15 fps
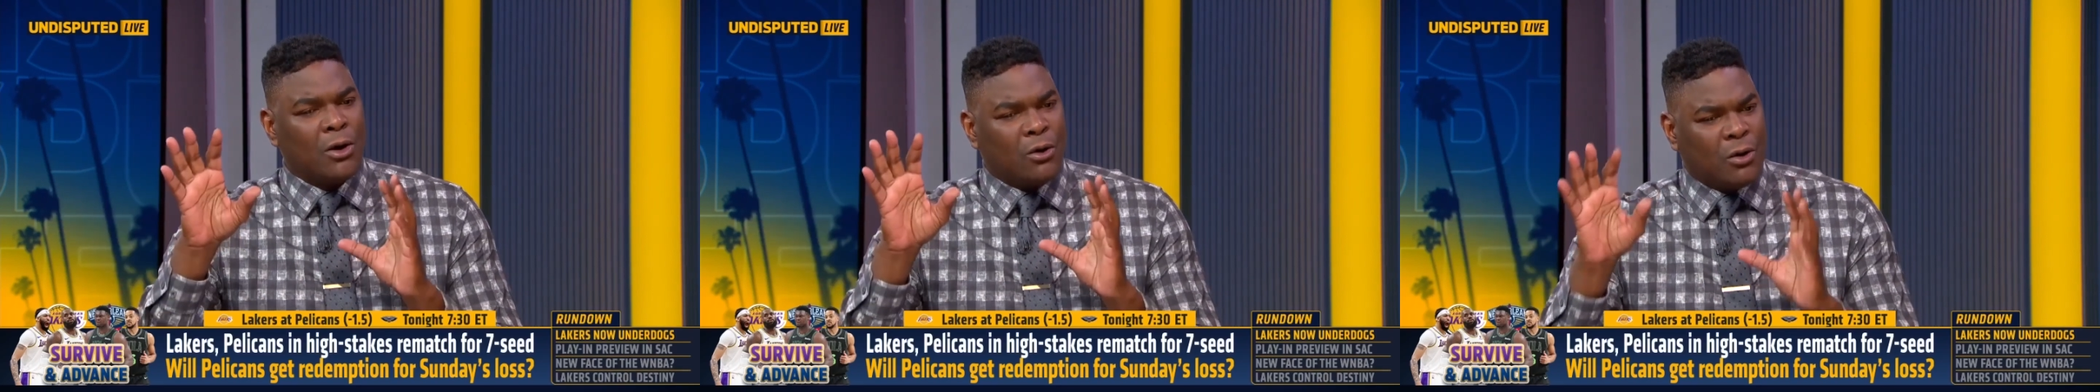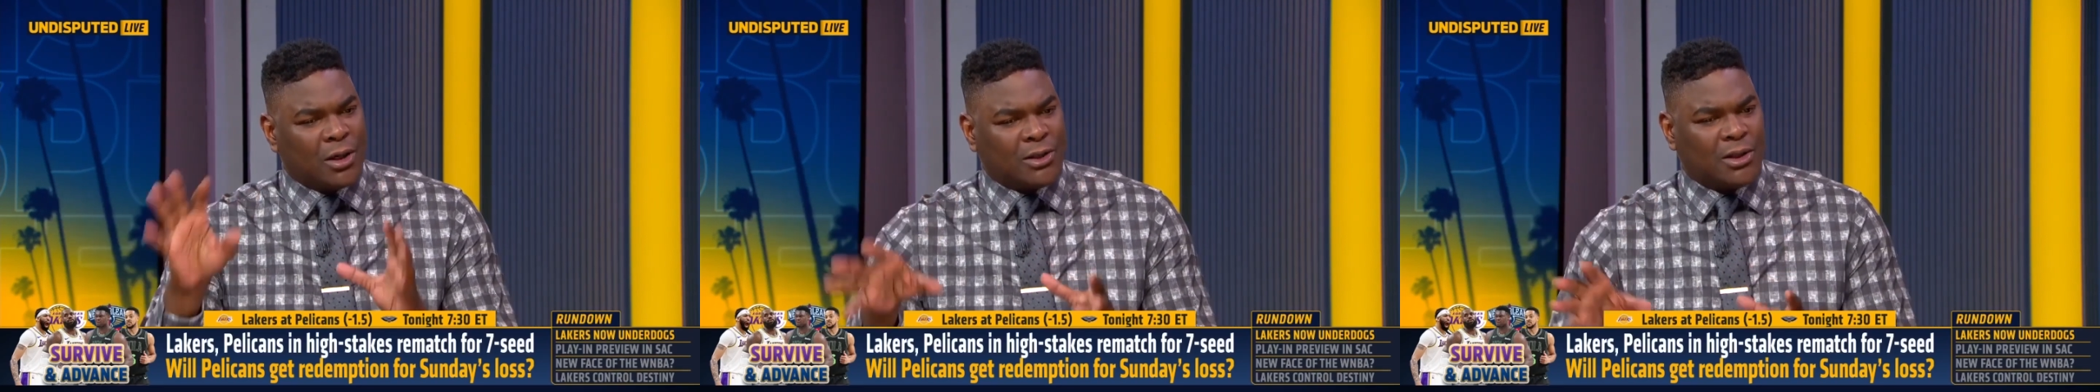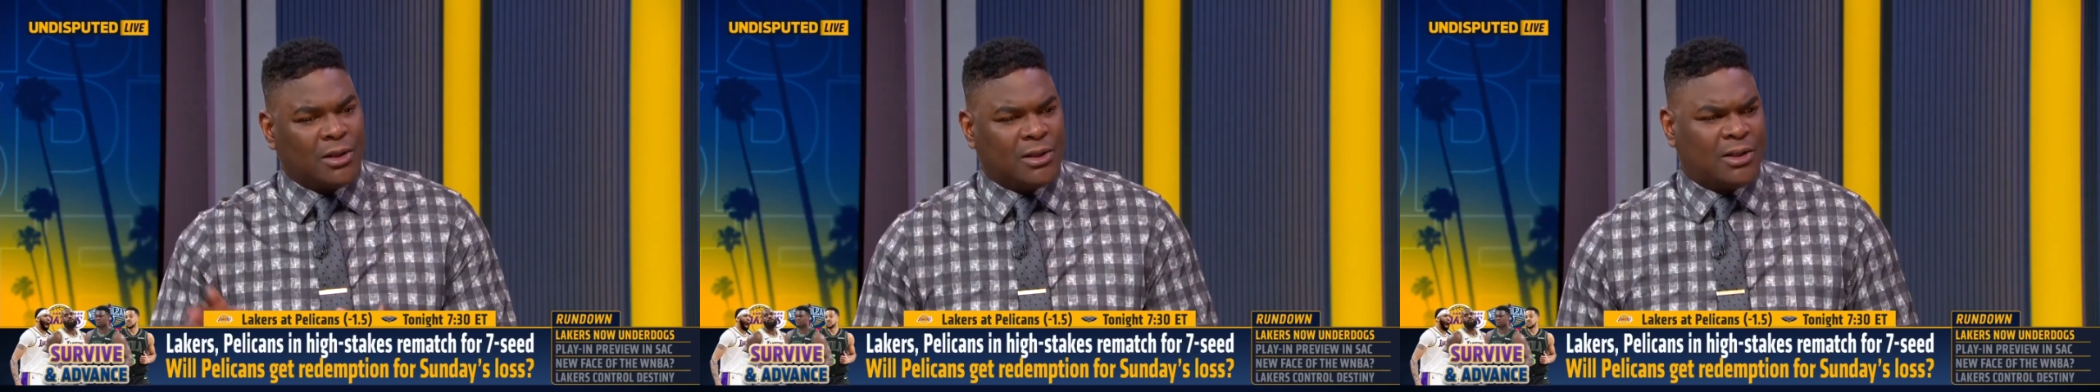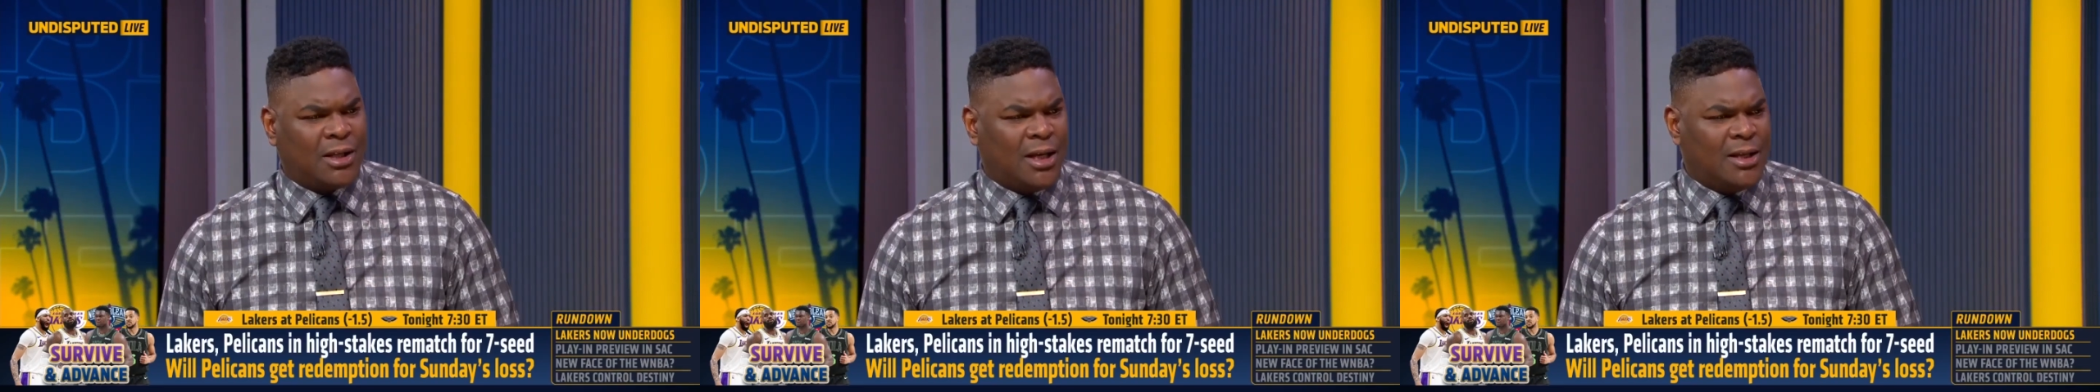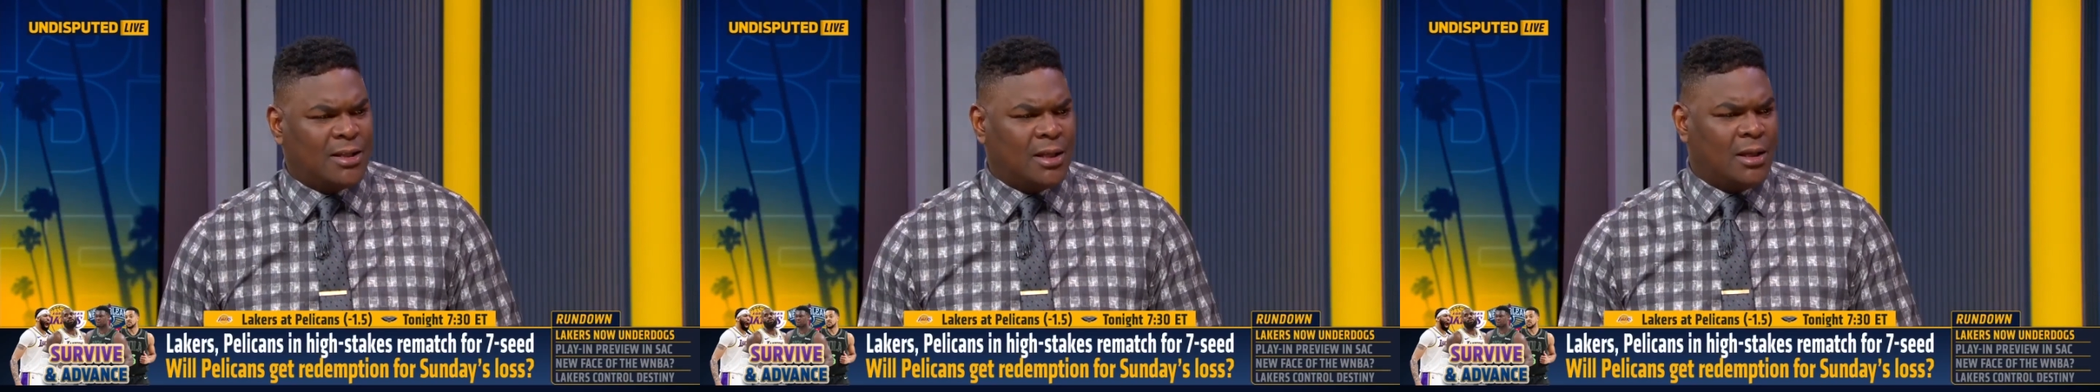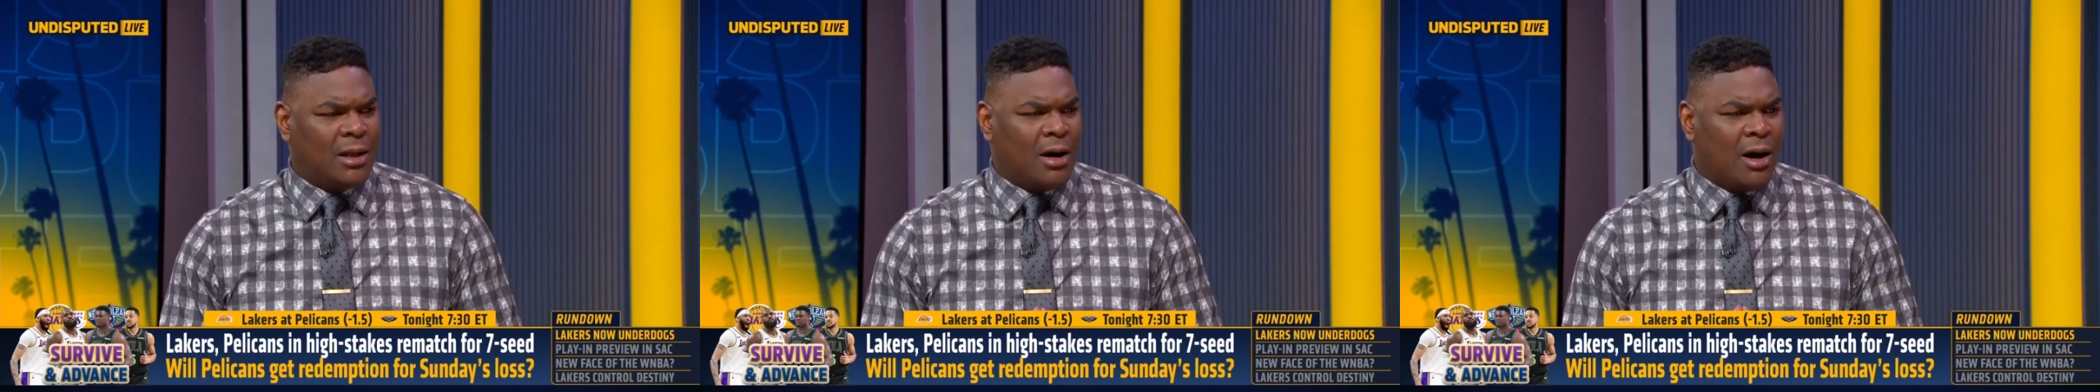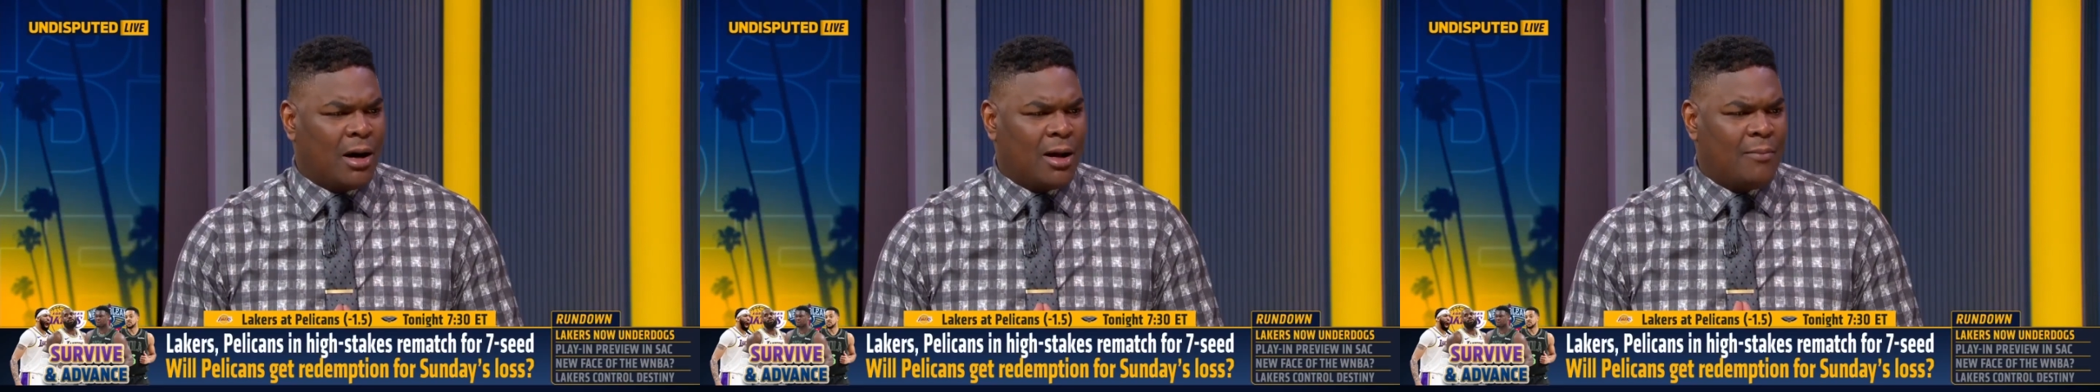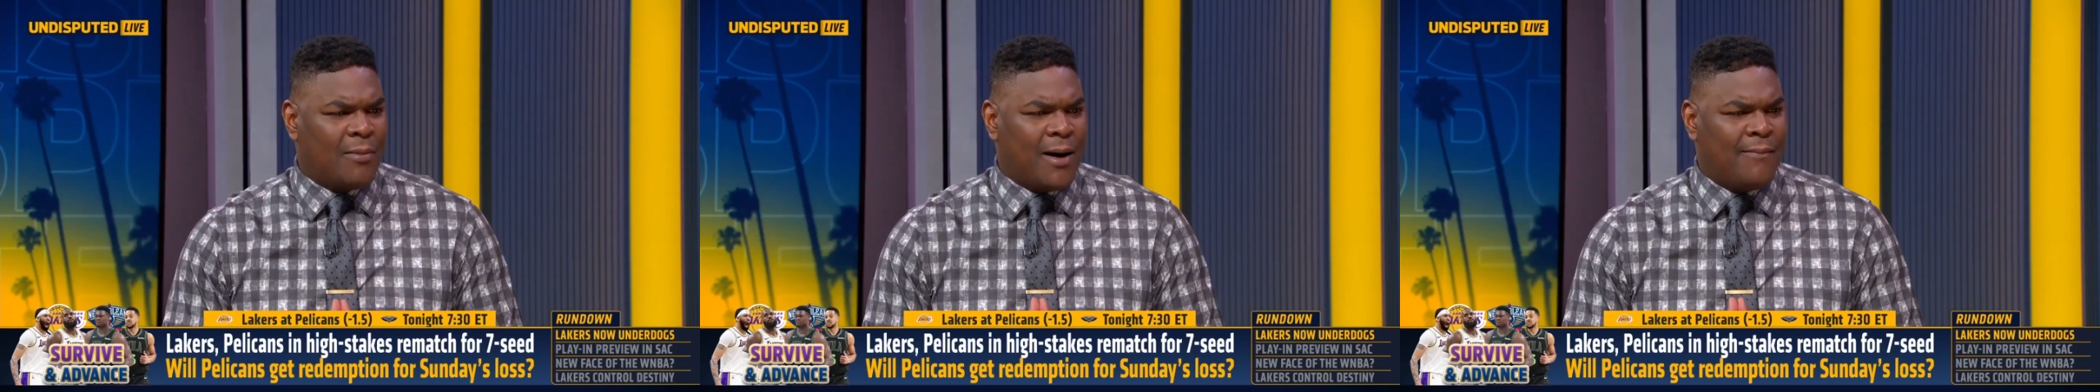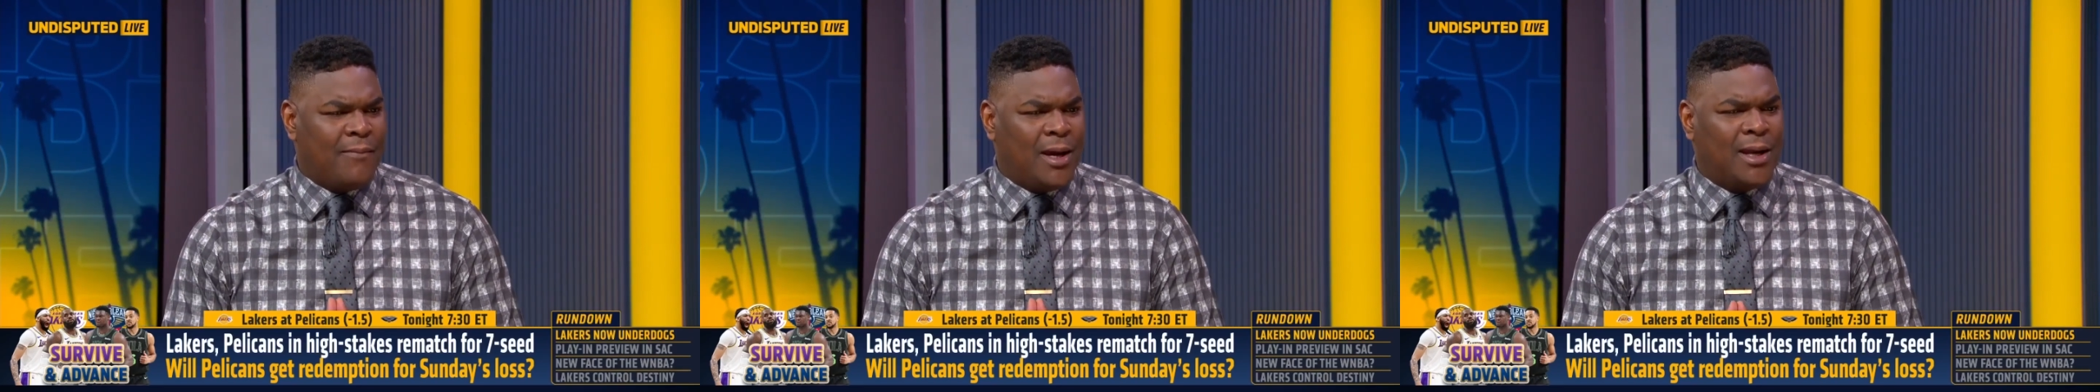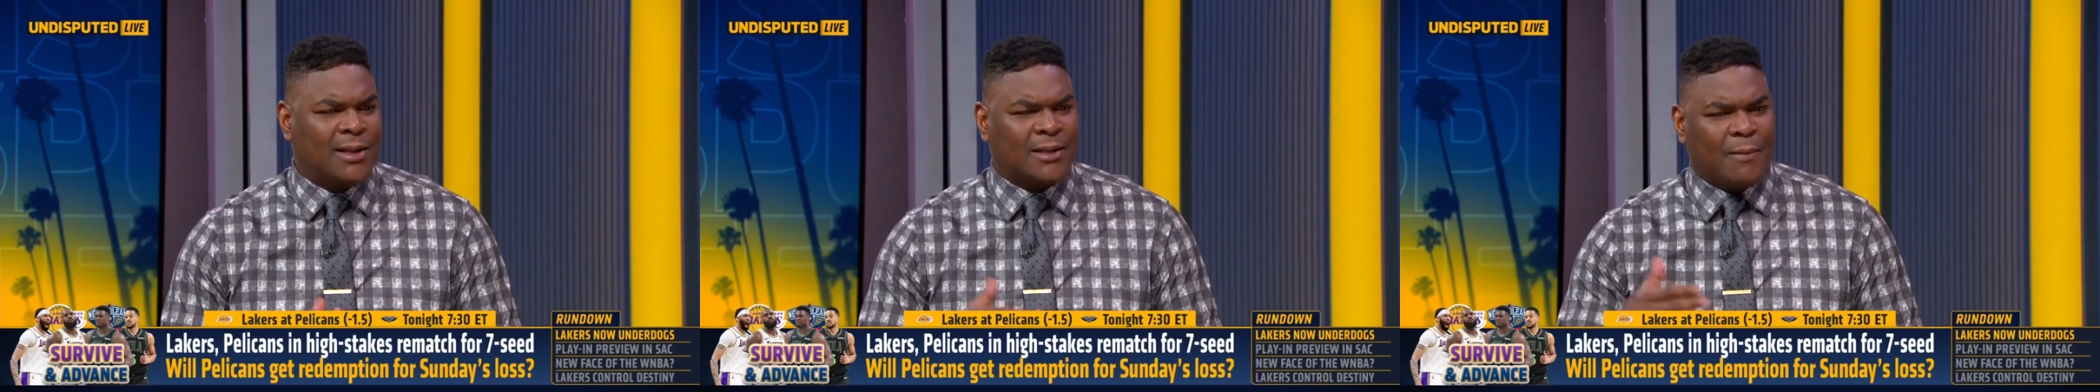course of the season, logging my
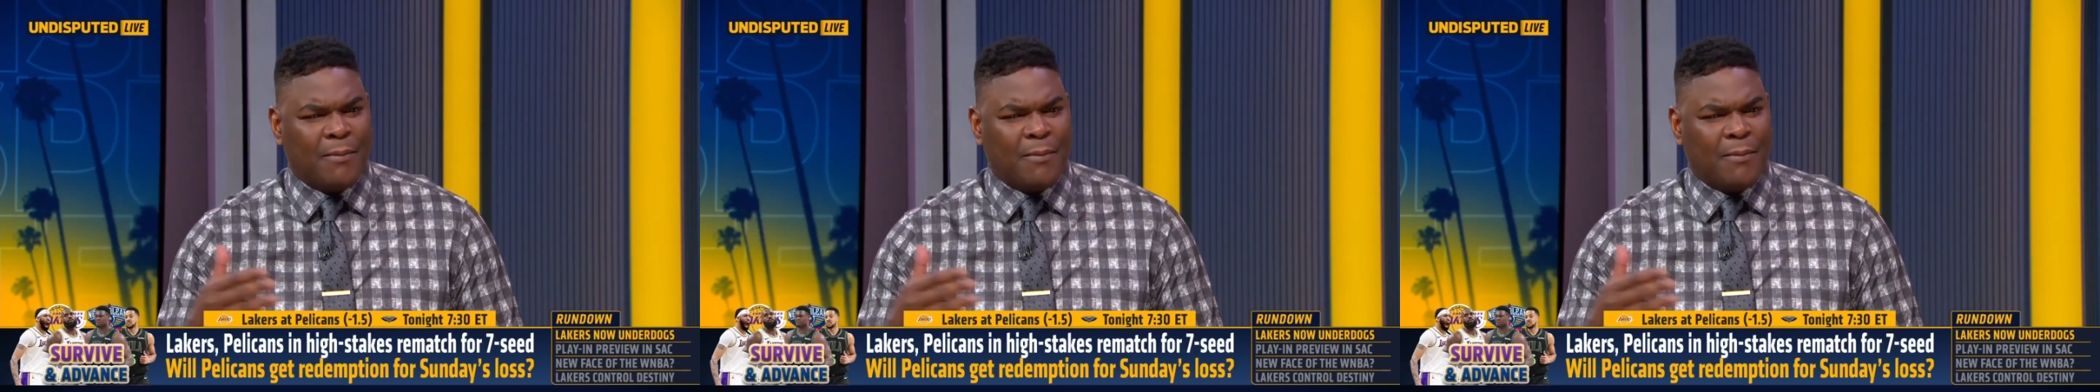minutes,